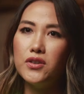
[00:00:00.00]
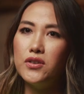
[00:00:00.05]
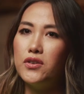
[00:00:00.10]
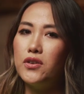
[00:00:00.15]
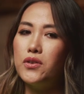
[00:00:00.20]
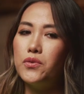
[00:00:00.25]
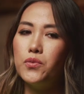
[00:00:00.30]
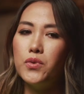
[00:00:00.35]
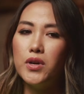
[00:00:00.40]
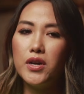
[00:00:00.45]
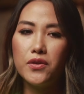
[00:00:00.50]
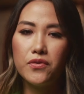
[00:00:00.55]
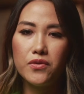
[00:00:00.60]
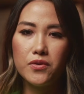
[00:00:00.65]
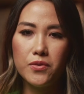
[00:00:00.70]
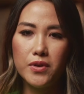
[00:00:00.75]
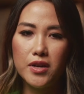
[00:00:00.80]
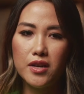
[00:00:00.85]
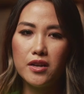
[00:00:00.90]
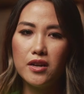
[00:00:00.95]
you gotta work
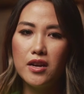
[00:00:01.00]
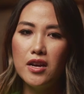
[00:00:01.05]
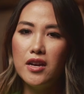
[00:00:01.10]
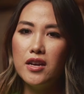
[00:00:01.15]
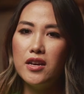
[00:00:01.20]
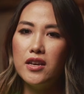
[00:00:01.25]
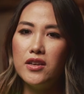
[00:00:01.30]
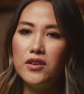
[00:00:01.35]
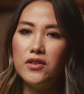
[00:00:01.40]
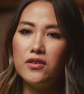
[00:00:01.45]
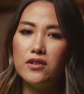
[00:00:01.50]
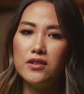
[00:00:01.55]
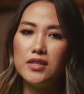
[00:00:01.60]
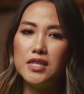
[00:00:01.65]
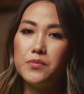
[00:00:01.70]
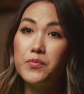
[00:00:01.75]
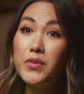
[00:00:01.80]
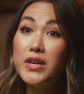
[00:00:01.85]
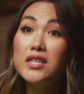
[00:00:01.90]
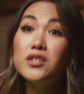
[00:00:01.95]
through it, you gotta
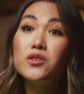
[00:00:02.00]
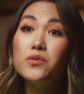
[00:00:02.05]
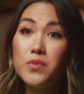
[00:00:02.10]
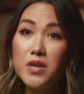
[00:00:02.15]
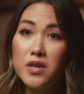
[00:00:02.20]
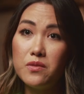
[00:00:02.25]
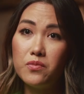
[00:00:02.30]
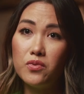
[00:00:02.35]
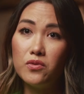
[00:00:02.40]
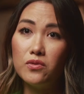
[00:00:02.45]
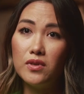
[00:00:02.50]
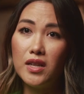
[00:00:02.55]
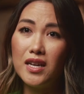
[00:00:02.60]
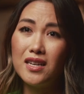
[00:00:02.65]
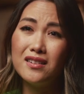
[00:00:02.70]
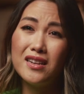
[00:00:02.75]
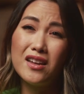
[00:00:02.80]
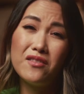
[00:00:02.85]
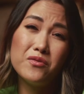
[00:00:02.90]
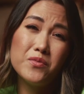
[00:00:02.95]
speak to people,
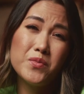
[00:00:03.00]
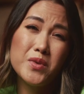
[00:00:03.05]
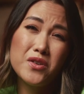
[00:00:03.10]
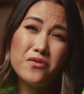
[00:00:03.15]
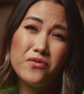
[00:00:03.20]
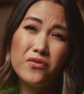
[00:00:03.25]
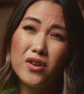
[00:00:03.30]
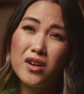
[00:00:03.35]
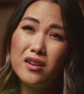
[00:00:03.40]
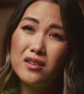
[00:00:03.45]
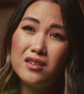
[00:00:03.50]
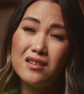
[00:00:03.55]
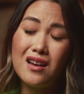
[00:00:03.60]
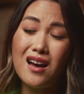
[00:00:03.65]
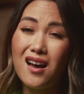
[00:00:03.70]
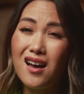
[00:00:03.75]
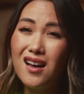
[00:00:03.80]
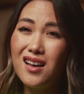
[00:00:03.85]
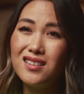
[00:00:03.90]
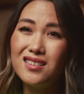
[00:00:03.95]
like never be afraid to
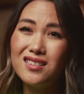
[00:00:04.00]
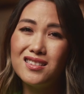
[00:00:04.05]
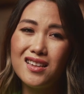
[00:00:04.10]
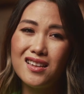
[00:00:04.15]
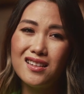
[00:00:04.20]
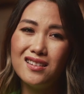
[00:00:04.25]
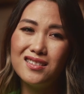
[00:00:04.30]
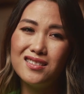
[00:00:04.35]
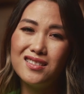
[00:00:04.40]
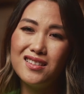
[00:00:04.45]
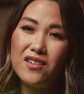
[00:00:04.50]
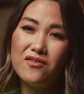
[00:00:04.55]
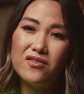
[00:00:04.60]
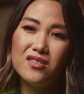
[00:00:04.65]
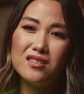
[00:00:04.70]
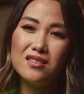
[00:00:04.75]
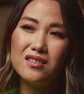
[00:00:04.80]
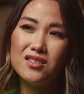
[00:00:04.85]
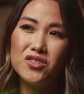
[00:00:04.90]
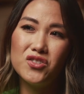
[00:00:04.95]
ask, and there's never
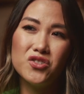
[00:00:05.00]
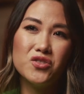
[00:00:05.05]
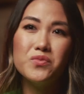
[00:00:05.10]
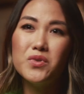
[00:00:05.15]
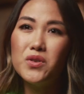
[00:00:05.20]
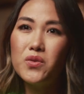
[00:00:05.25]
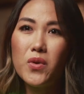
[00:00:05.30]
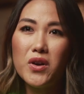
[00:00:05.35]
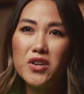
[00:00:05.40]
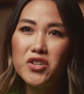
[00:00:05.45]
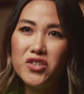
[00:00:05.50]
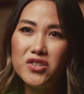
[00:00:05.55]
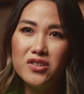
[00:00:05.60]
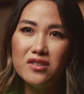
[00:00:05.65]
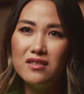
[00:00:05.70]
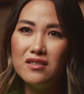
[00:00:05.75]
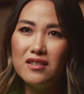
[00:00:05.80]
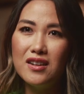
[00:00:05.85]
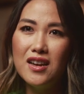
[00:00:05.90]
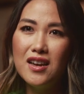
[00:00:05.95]
a stupid question.